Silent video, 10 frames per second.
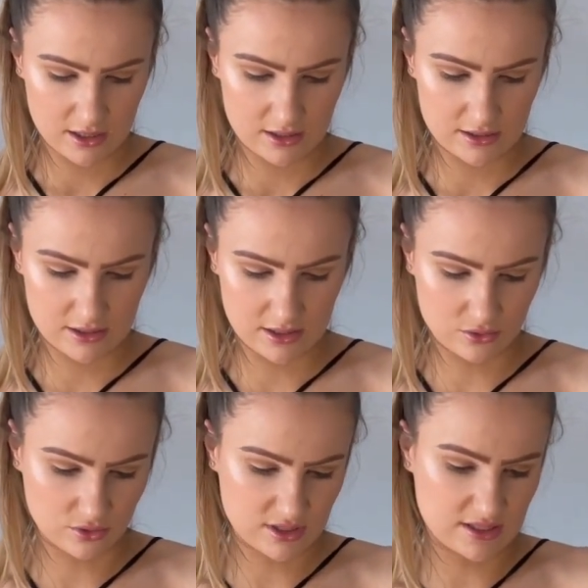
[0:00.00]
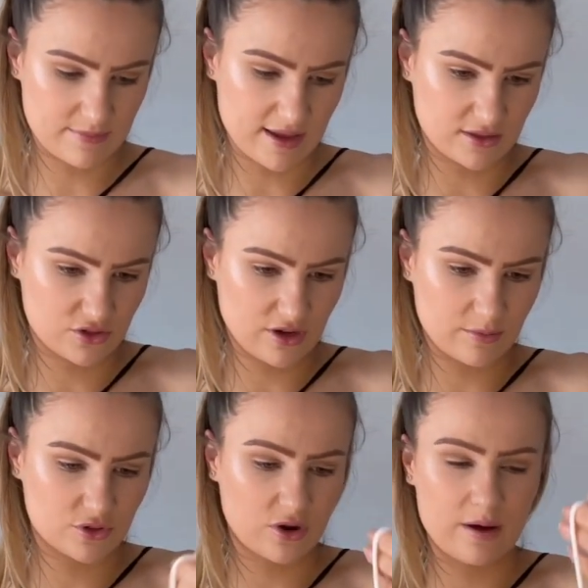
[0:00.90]
in order to make the strap
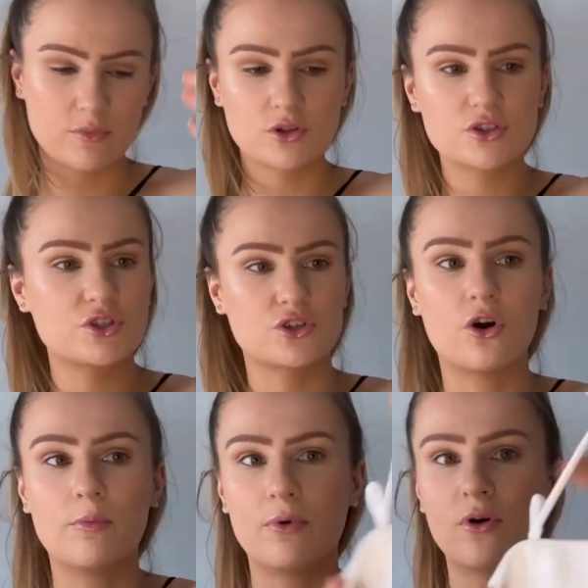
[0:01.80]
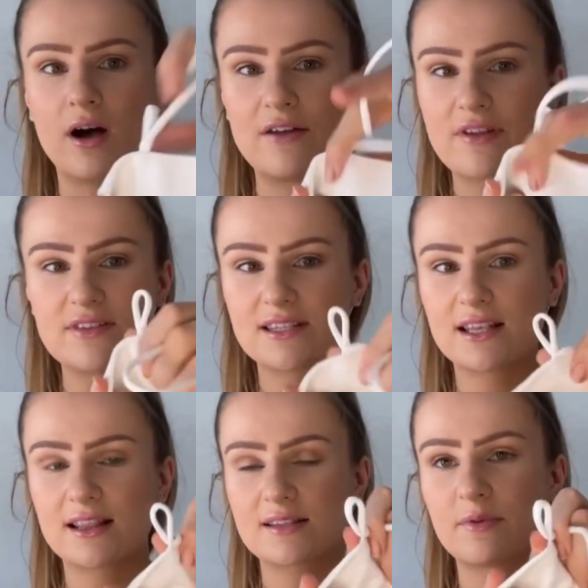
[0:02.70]
short. I'm not too sure, but I've never seen
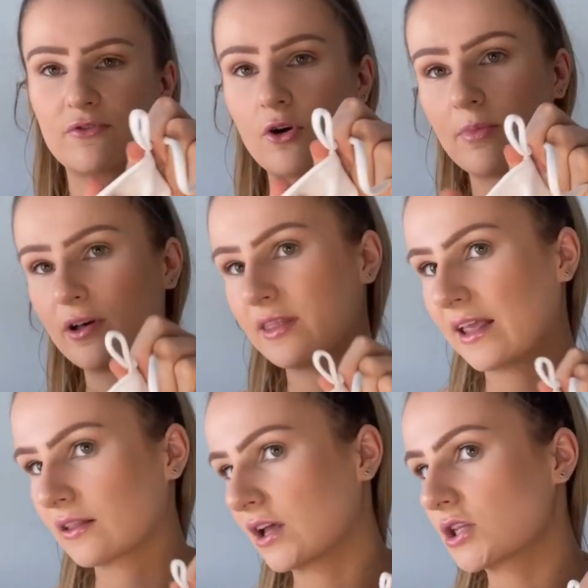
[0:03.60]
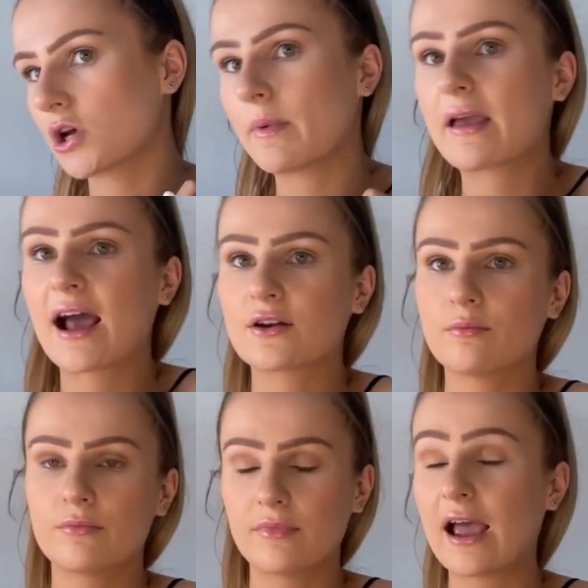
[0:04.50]
this before, but like that top I had on,
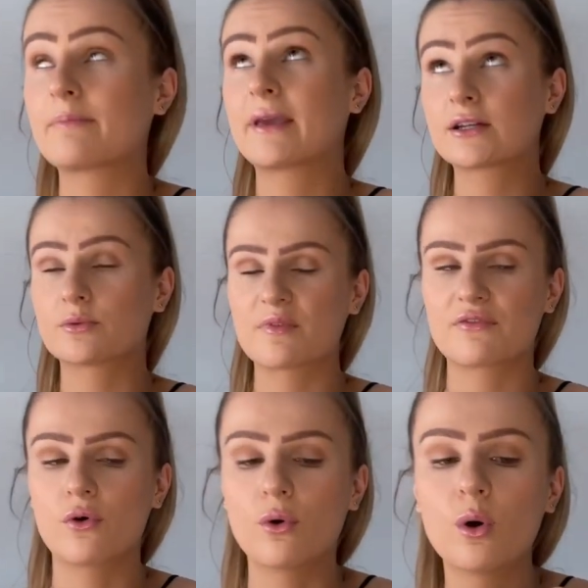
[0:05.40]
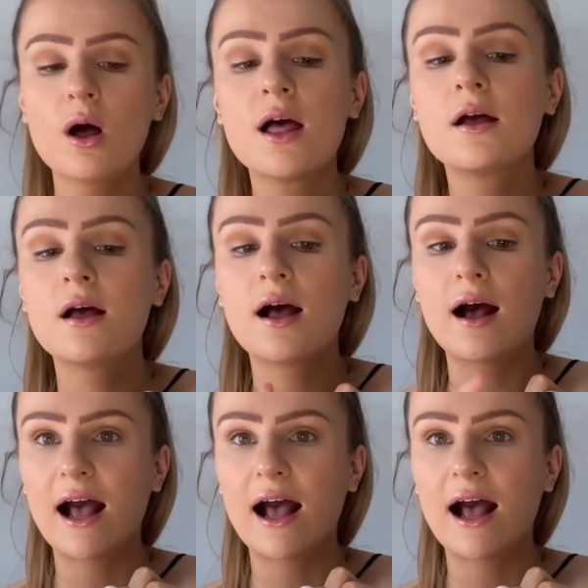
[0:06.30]
I had picked up before, had